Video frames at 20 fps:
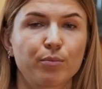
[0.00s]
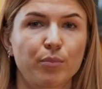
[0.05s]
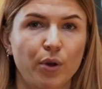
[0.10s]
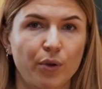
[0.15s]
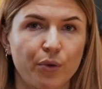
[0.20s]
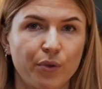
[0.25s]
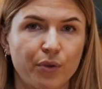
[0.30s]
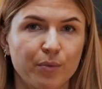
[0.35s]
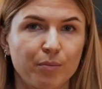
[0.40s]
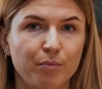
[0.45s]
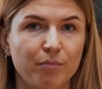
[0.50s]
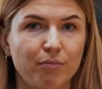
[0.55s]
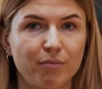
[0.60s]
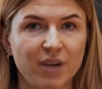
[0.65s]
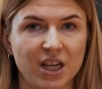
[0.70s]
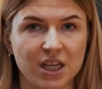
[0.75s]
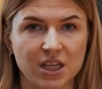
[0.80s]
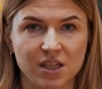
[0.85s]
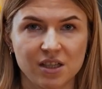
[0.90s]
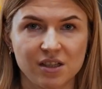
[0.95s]
both
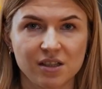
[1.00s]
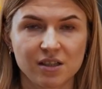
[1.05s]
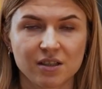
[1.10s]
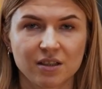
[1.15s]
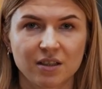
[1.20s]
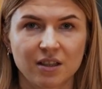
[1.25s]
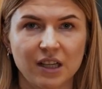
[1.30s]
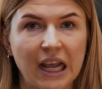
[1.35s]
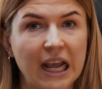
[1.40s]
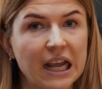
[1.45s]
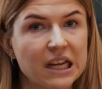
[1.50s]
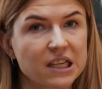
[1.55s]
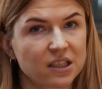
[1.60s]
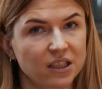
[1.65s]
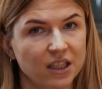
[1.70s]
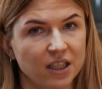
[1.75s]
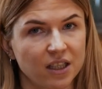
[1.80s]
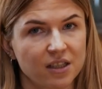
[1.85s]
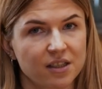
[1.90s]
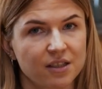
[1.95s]
mentions and
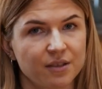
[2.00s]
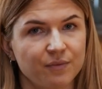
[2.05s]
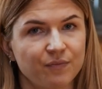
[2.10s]
links,